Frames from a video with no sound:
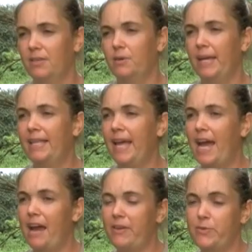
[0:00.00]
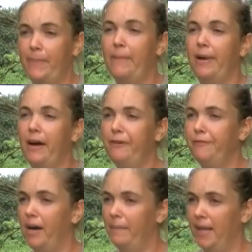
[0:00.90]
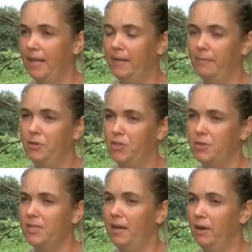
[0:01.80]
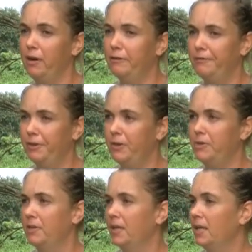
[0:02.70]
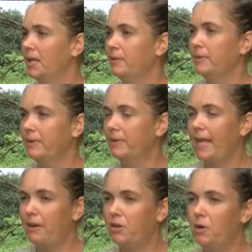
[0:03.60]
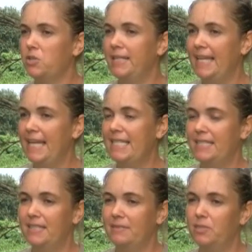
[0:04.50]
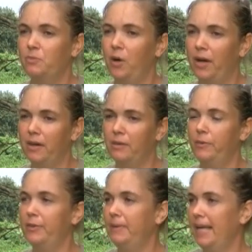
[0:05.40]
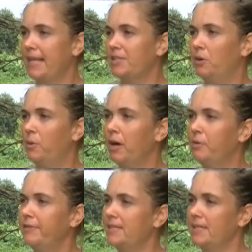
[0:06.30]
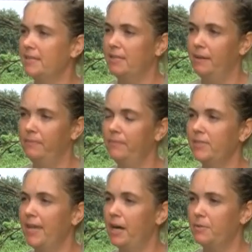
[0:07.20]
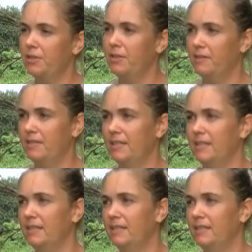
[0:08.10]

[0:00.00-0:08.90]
So in the areas where people are farming and producing a lot of food, agriculture needs to work with the police or work with a system to help with security.